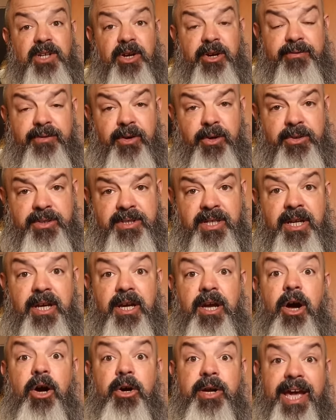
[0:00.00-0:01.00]
Sorry, folks.
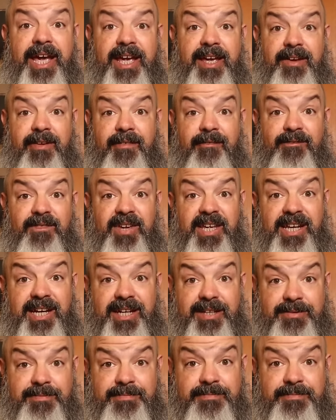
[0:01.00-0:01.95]
Okay, feeding.